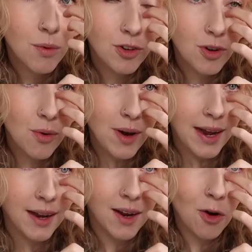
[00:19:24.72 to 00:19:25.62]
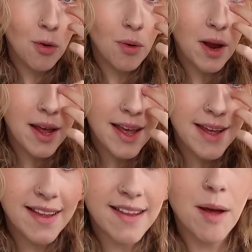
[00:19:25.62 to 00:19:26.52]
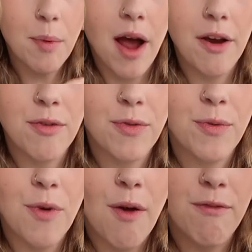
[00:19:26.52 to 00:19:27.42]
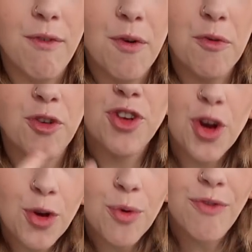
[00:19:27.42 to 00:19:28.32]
what would you call it, is there some kind of shoe